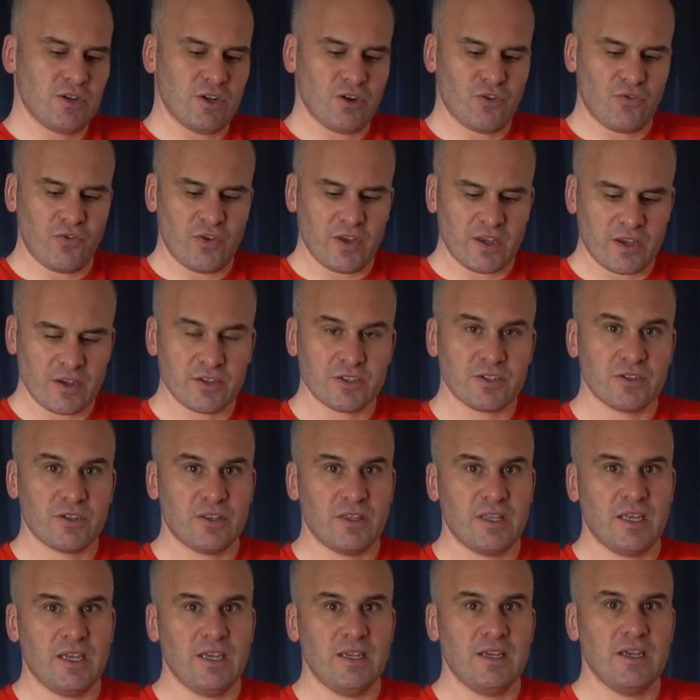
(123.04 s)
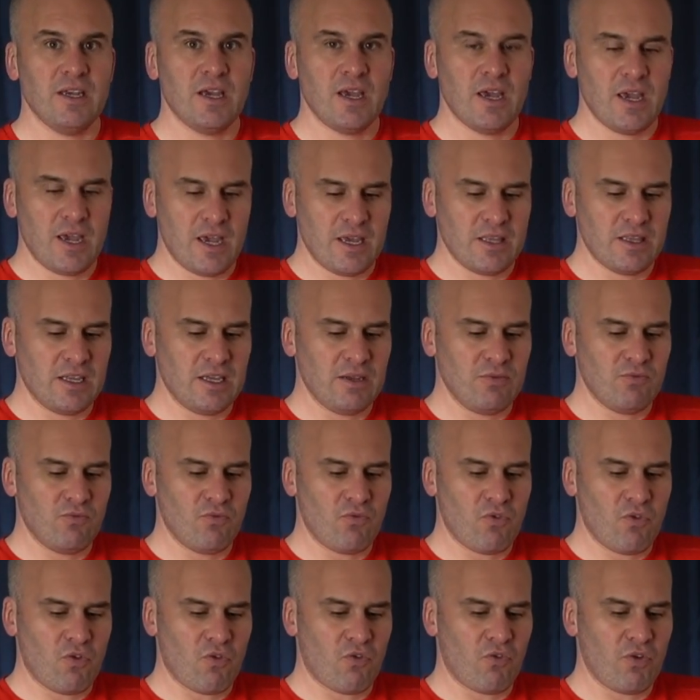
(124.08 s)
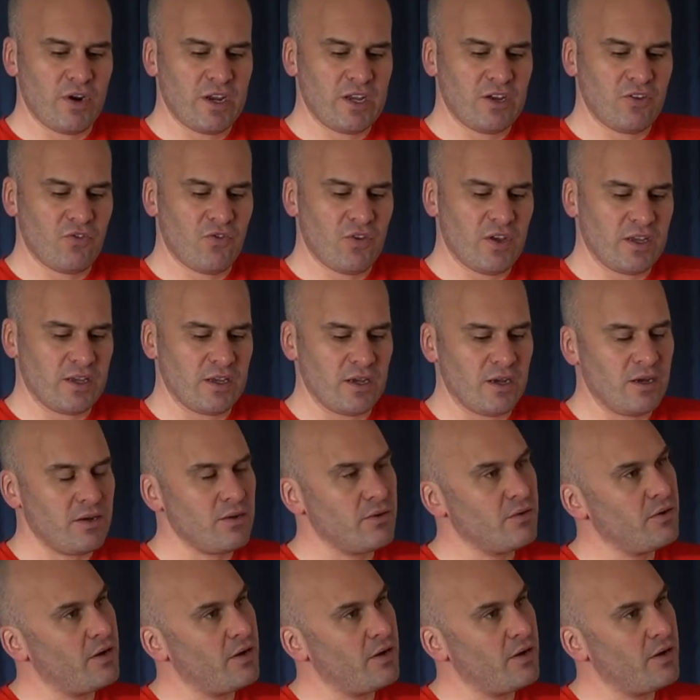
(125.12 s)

little fingers, in the ring finger